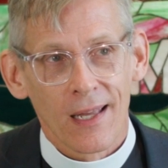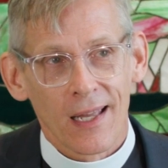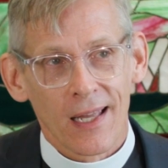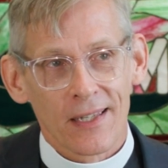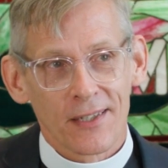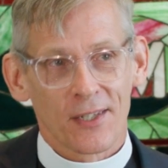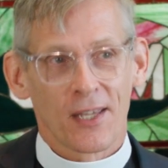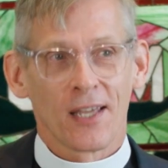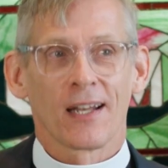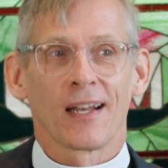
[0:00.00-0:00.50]

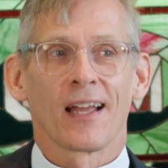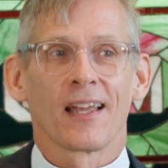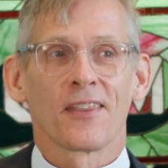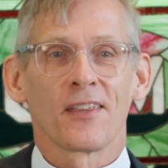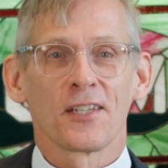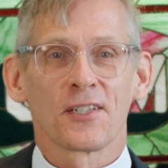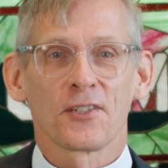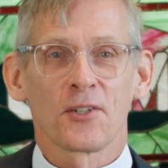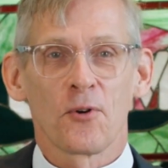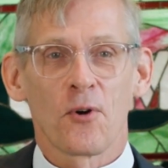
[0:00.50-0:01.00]
and yet I
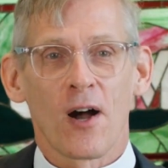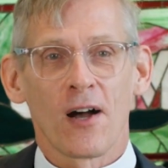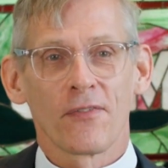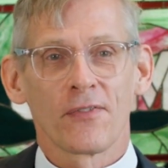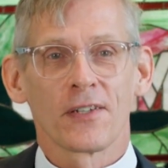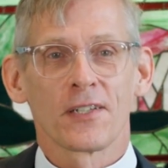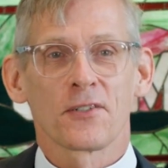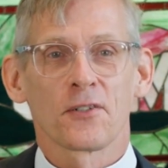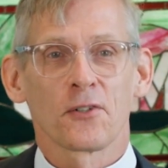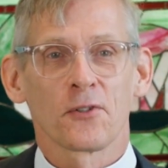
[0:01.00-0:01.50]
think so
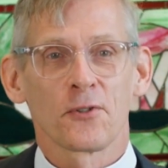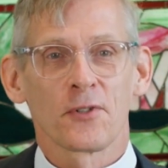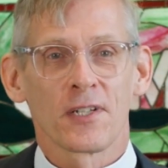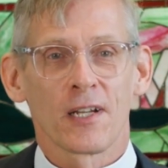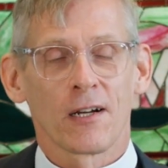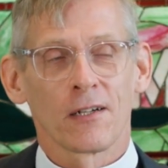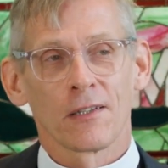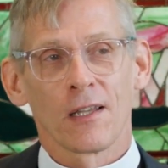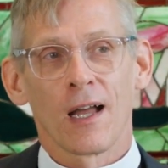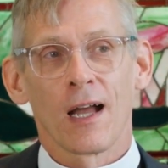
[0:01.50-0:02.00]
often as clergy
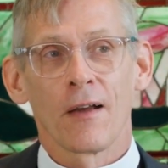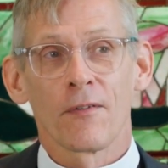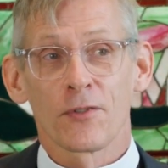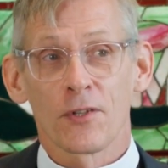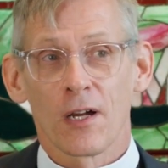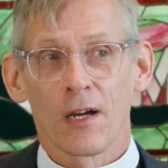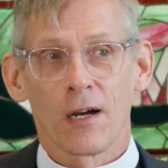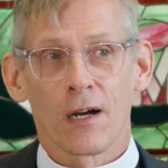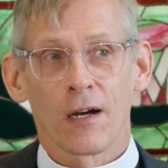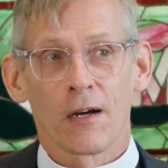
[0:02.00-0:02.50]
our lives
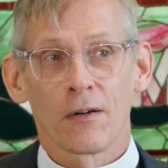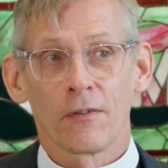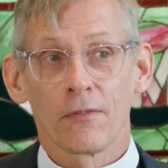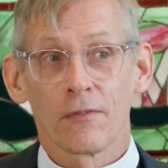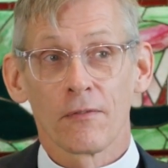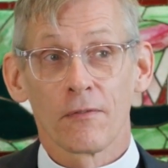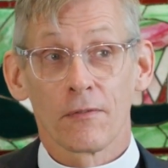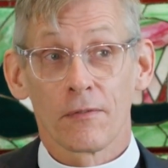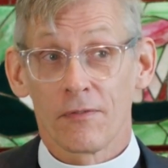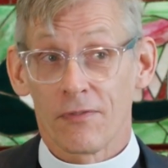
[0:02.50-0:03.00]
are
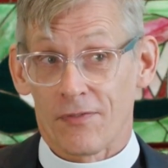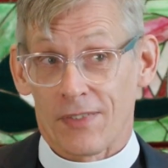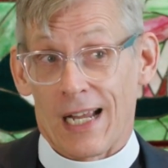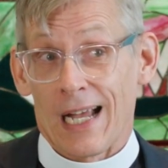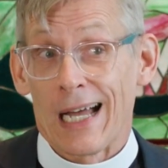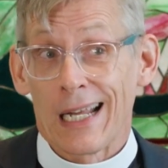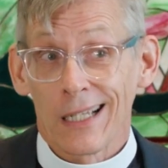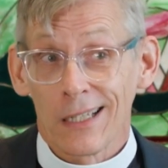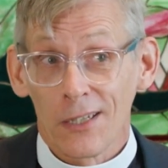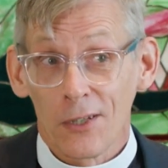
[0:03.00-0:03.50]

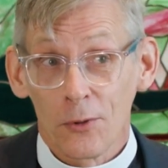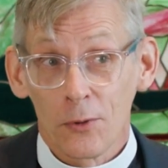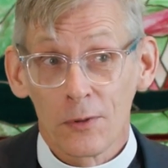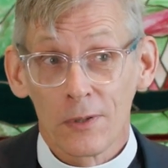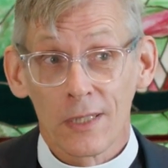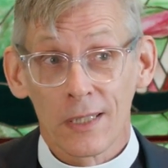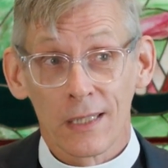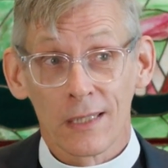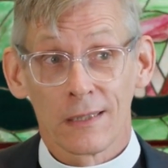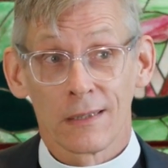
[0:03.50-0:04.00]
kind of
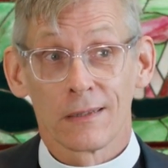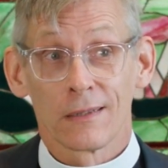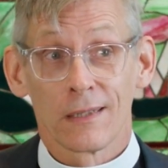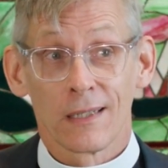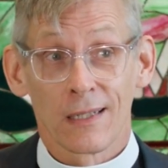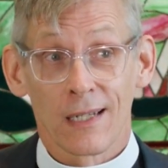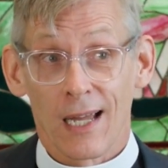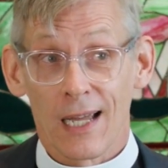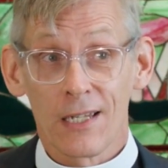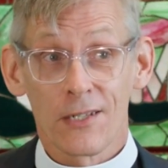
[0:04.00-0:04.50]
lonely
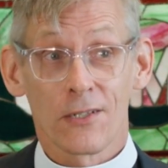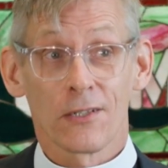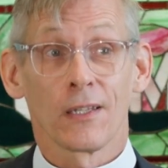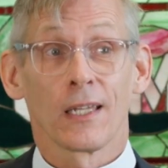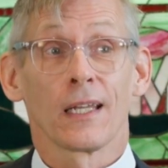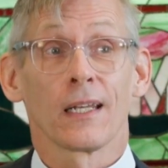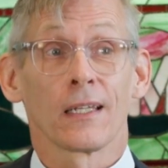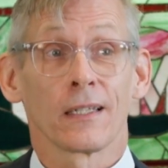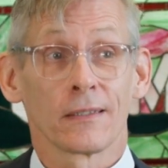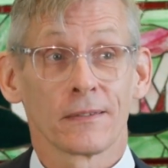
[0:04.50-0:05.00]
and
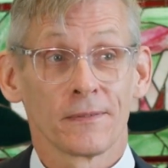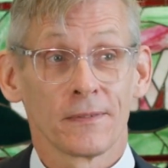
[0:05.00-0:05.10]
isolating.